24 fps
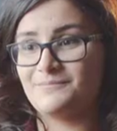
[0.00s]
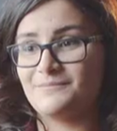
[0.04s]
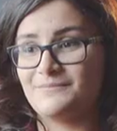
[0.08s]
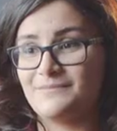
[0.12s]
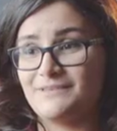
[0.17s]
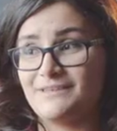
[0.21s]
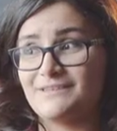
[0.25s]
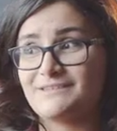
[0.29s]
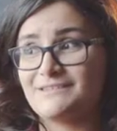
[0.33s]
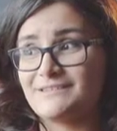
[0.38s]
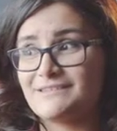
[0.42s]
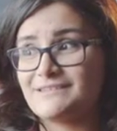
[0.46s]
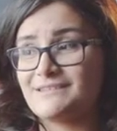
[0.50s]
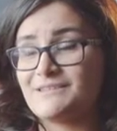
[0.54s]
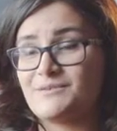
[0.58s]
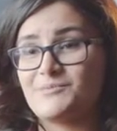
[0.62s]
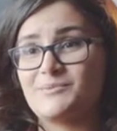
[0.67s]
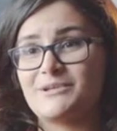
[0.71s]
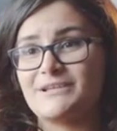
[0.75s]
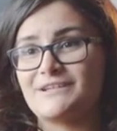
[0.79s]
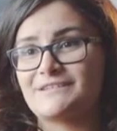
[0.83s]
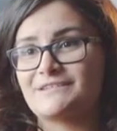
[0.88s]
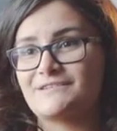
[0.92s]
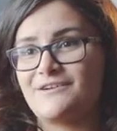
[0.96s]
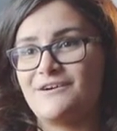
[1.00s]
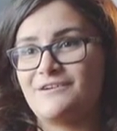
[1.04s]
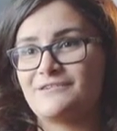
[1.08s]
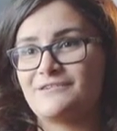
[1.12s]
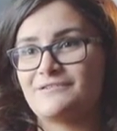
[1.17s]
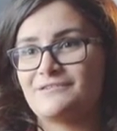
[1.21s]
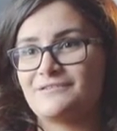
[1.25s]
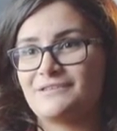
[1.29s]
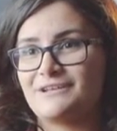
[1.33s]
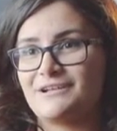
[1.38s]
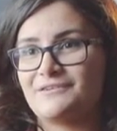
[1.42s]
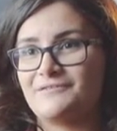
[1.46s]
This is the biggest
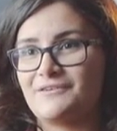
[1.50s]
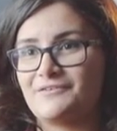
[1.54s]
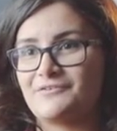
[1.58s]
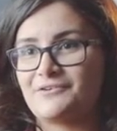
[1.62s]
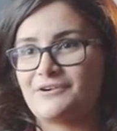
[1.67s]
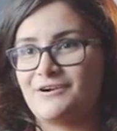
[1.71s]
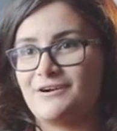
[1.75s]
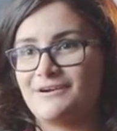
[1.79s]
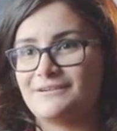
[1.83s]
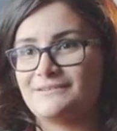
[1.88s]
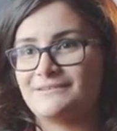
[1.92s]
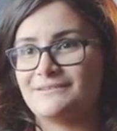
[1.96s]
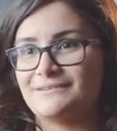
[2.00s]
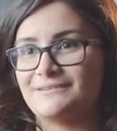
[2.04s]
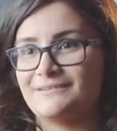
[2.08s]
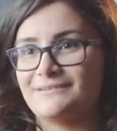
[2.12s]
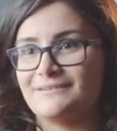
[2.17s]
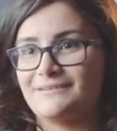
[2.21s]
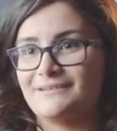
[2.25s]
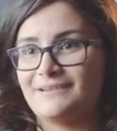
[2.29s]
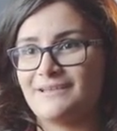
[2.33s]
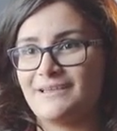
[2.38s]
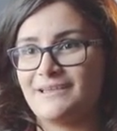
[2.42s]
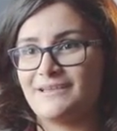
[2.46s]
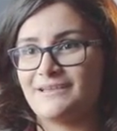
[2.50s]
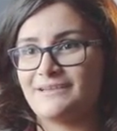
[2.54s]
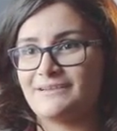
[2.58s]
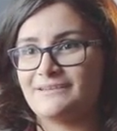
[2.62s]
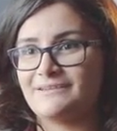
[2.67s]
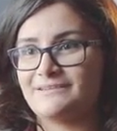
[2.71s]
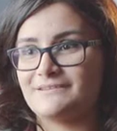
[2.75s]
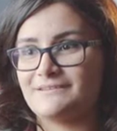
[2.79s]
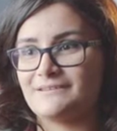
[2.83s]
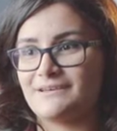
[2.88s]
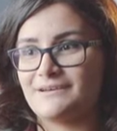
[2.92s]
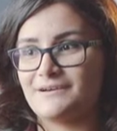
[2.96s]
honor that I've ever gotten,
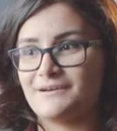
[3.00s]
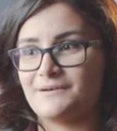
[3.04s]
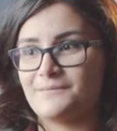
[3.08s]
and